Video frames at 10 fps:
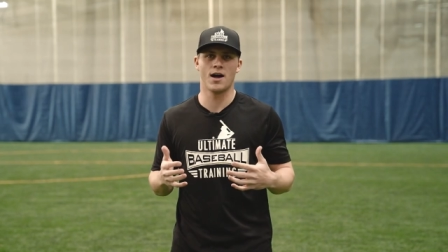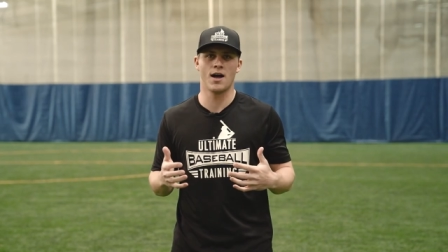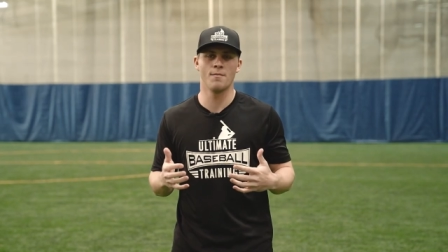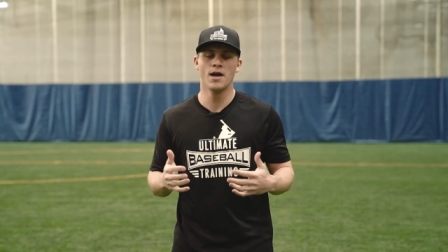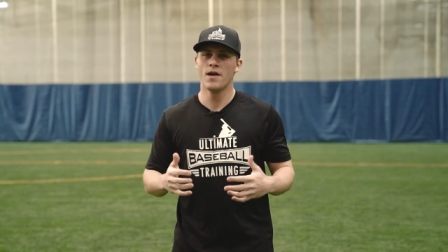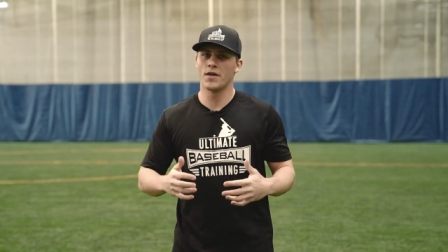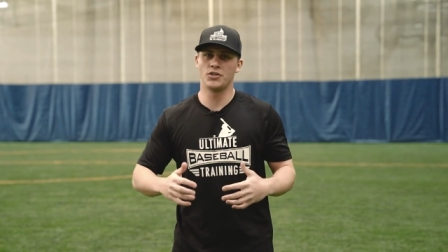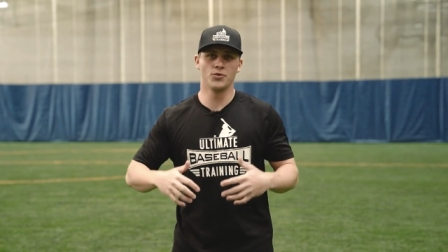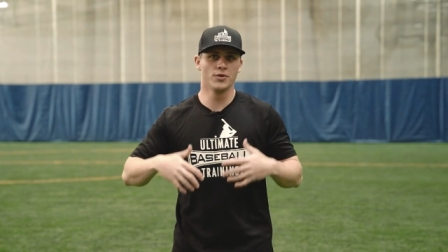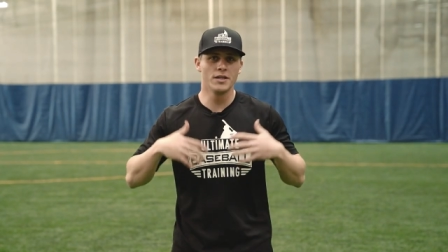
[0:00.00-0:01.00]
time
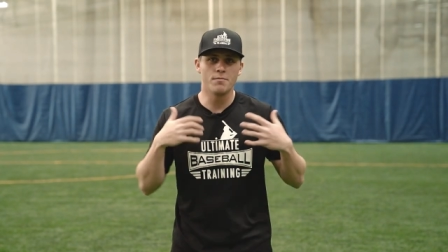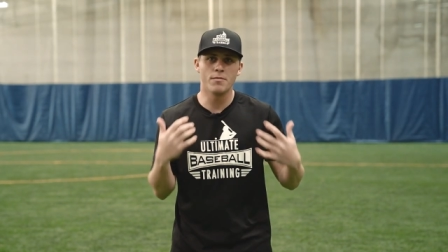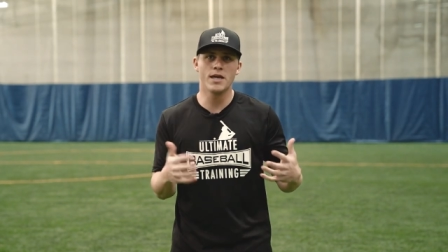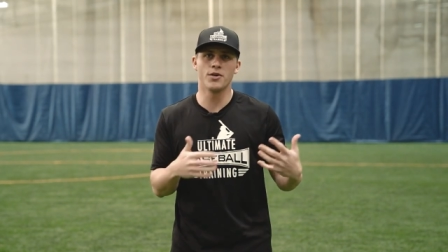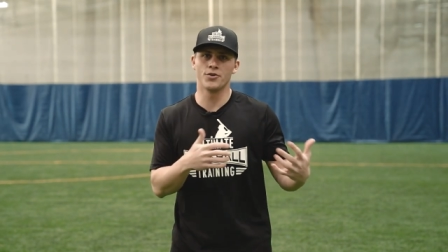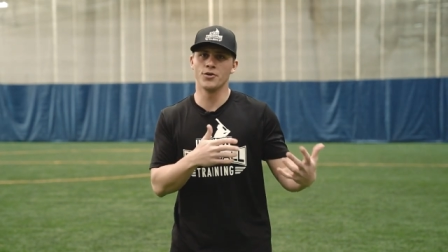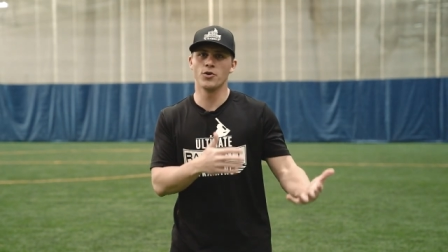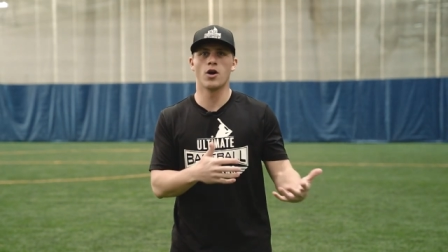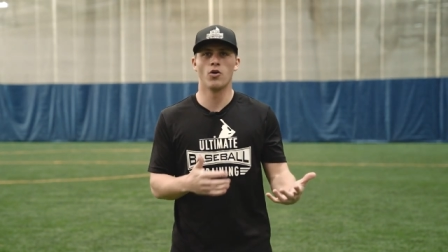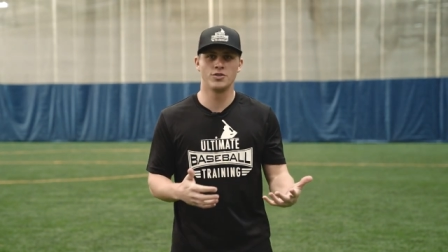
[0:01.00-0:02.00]
that you really meet your
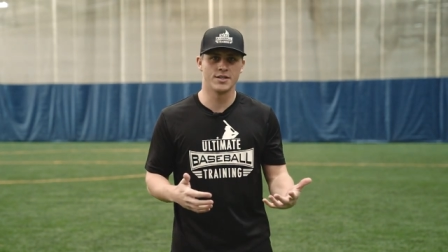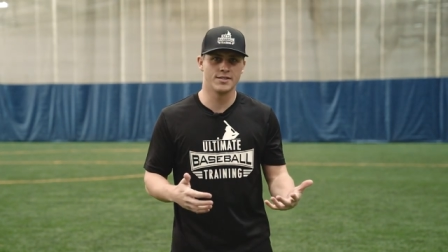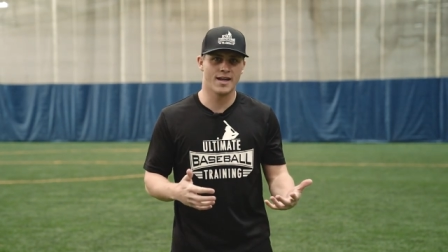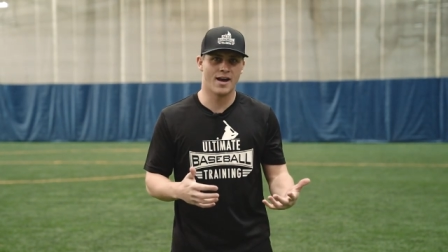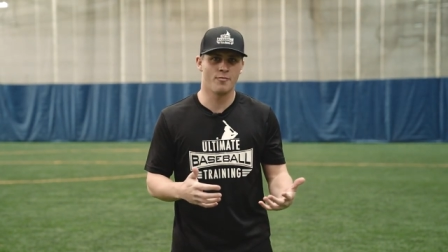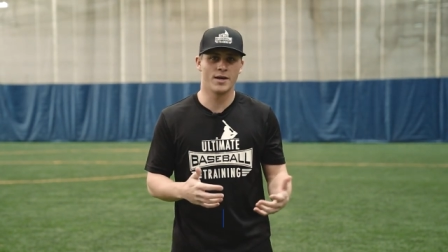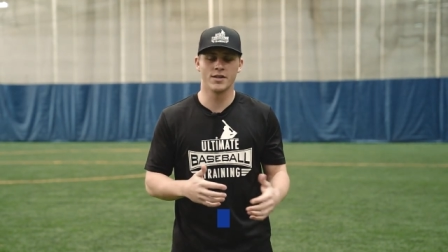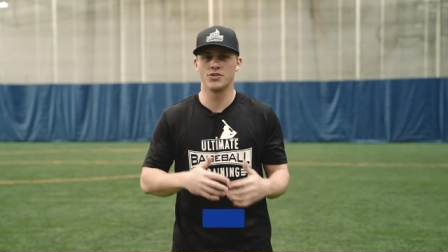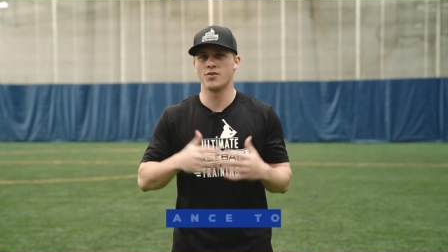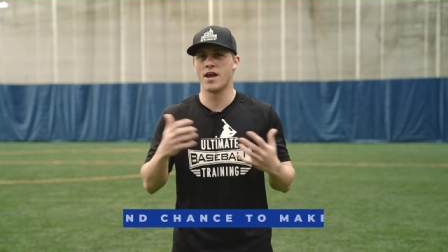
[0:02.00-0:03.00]
new coaching staff,
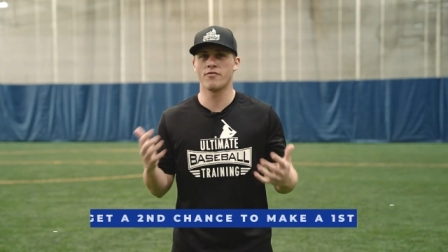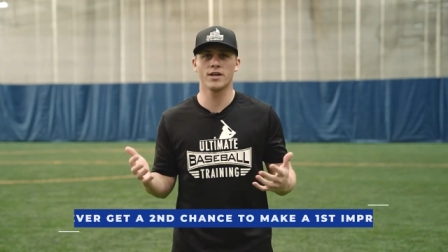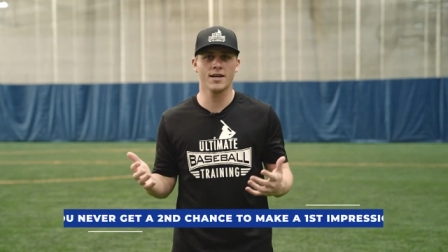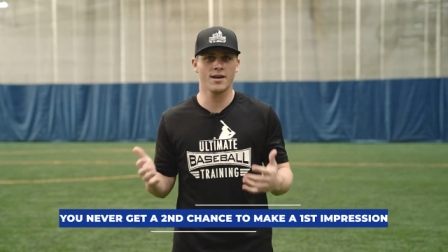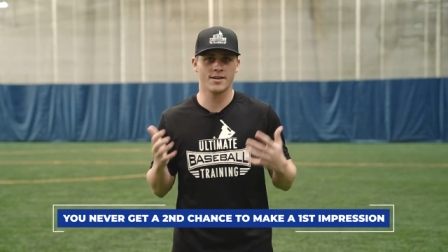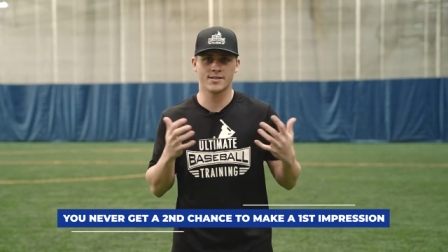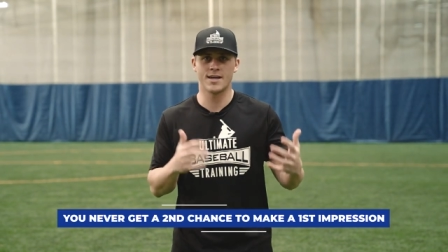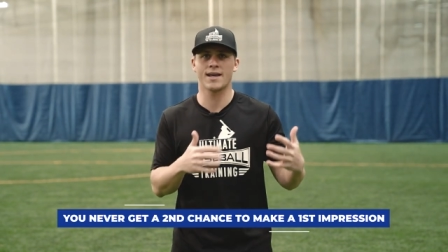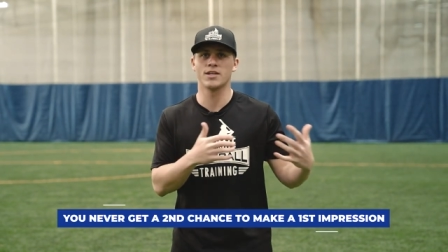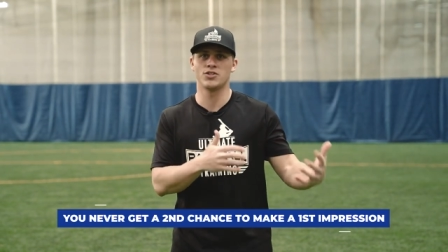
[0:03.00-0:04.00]
because you never get a
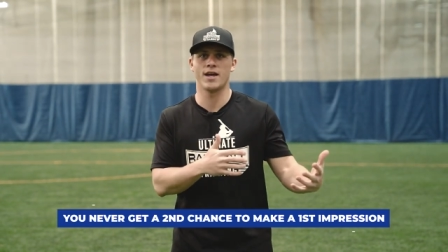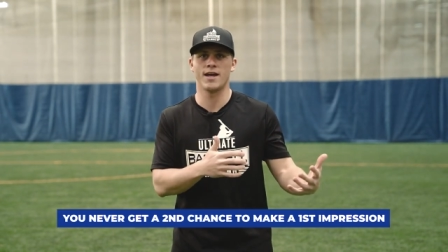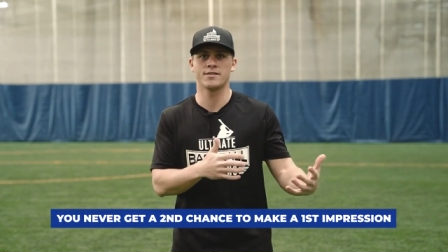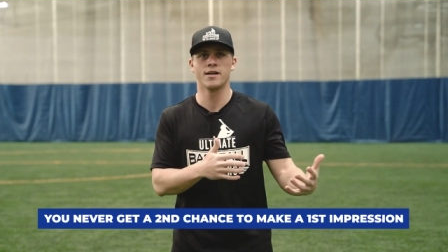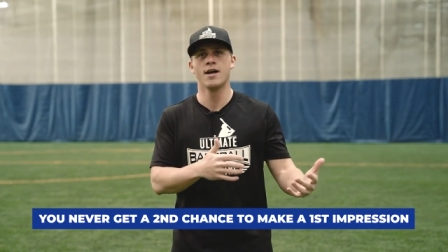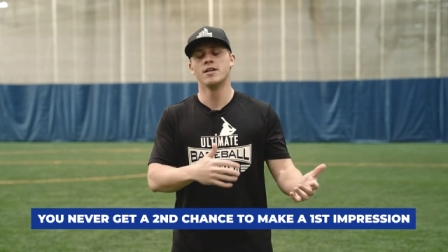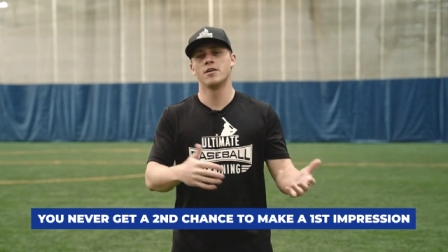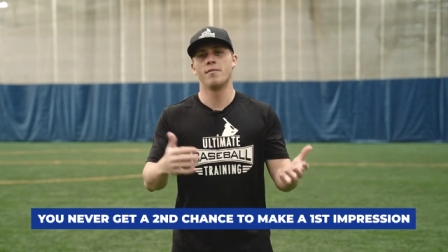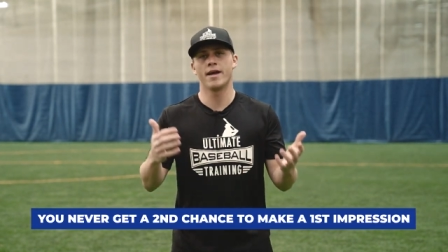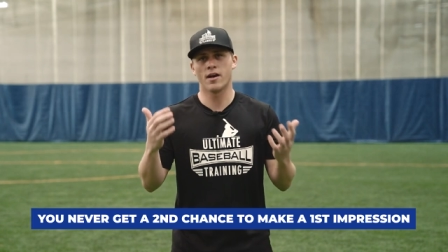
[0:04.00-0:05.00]
second chance
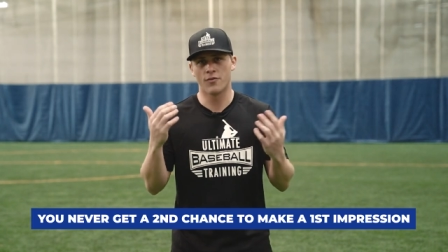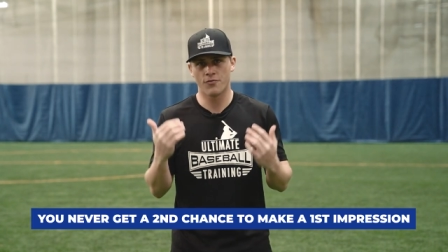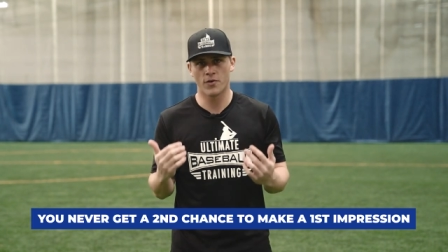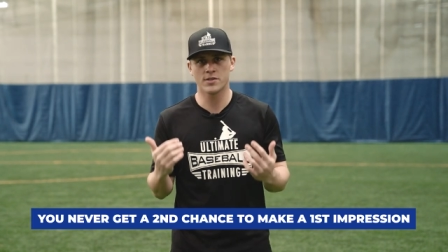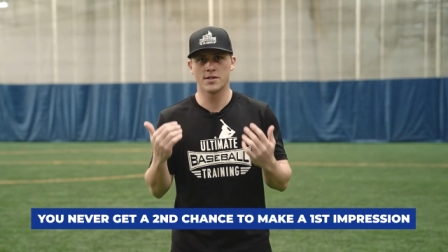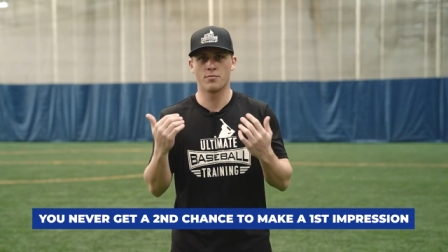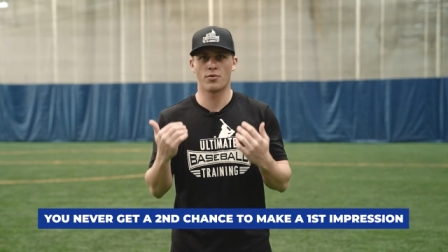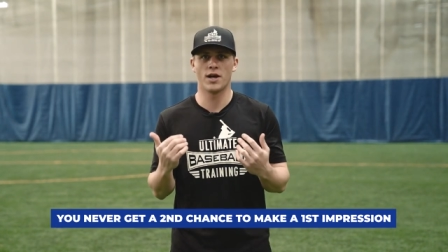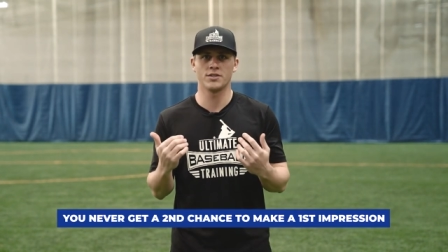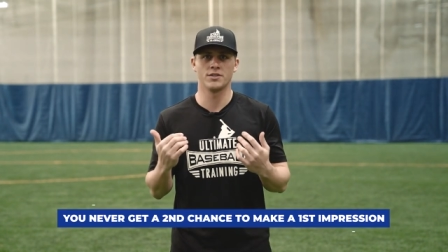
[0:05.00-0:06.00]
to make a first
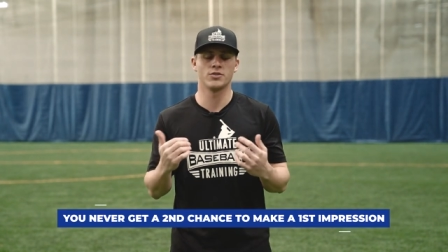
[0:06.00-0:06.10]
impression.